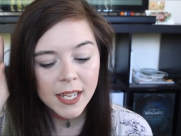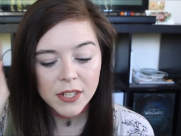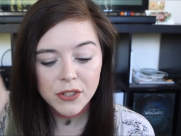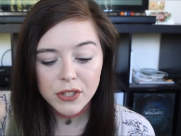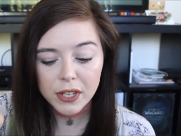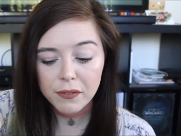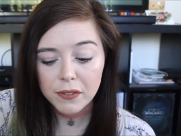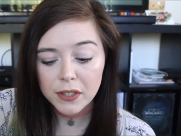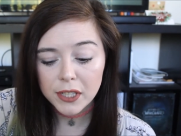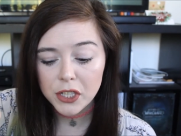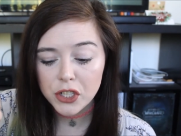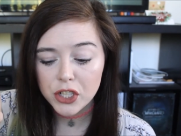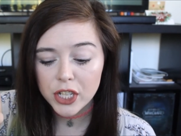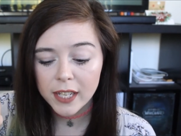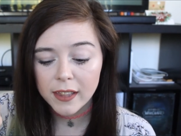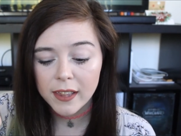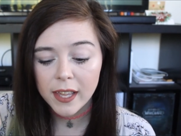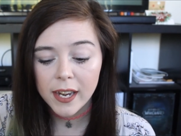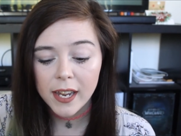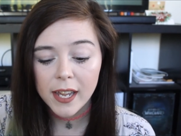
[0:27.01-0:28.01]
Definitely
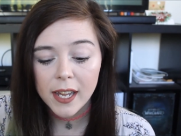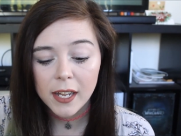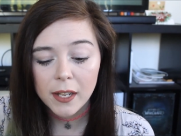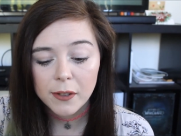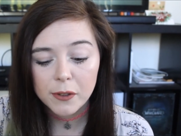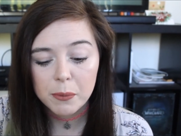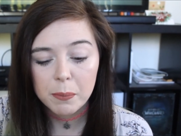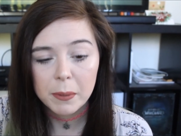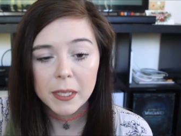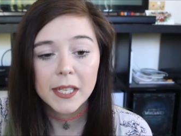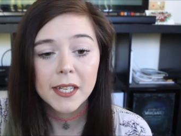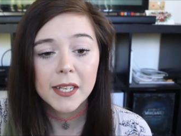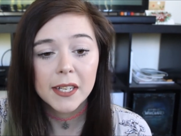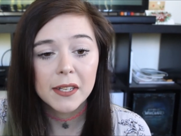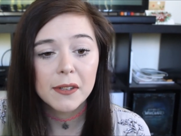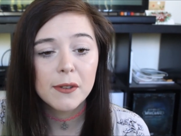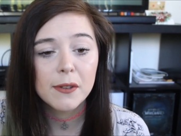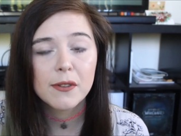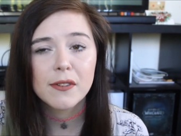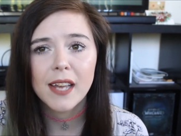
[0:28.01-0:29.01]
check that out
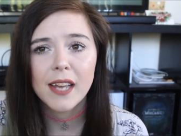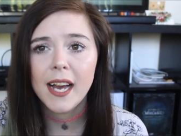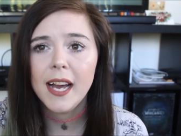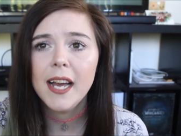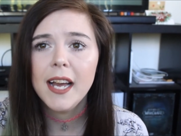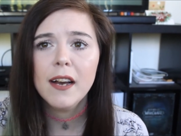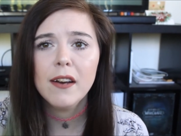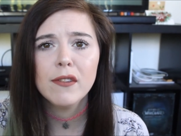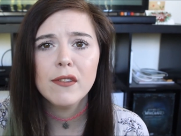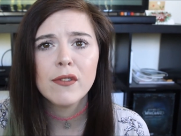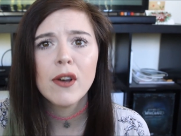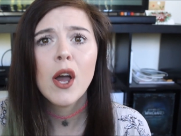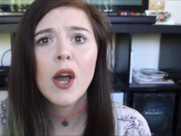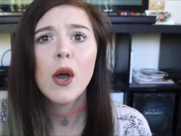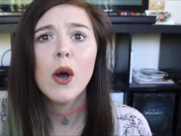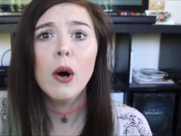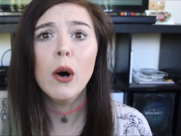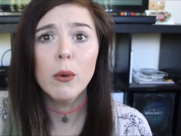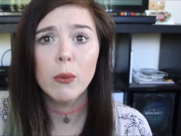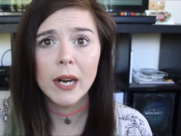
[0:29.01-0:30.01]
because I have
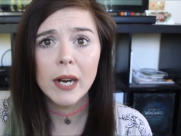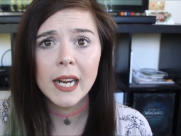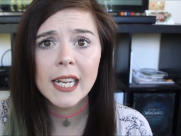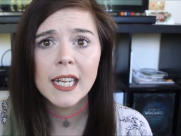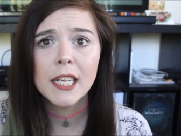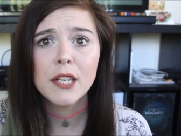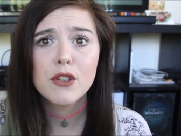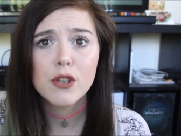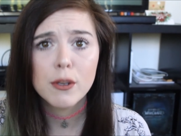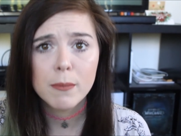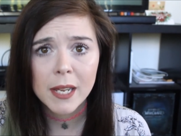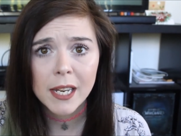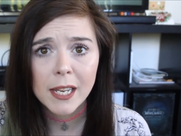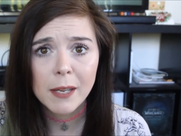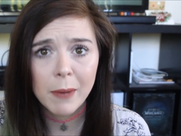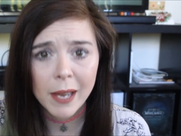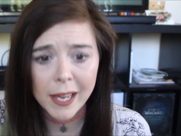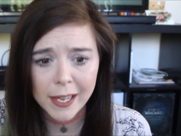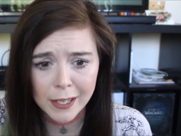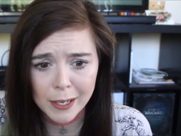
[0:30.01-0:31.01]
way too many
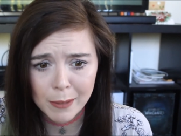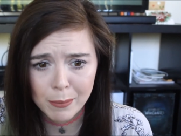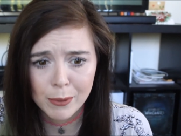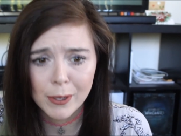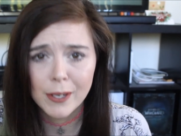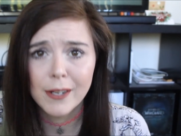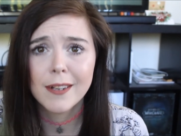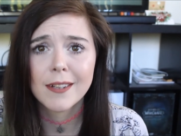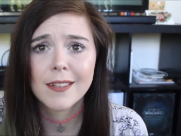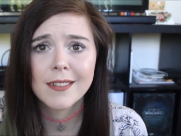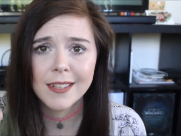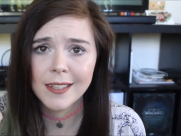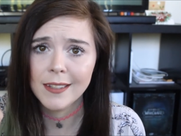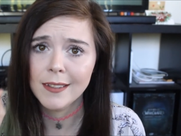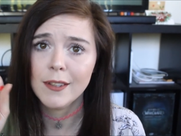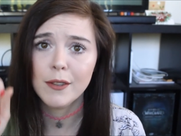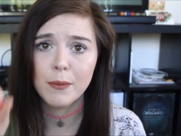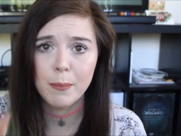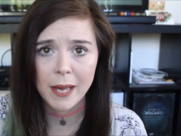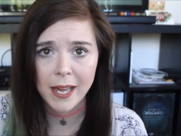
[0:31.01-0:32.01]
makeup products in
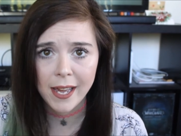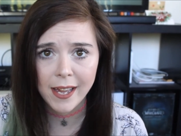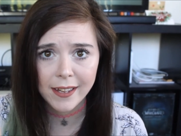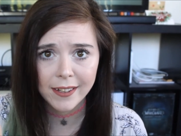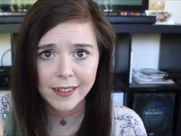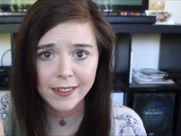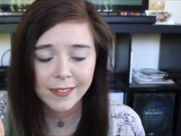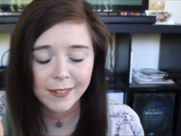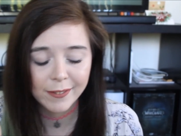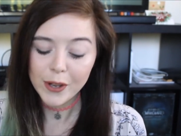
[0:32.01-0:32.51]
this bag.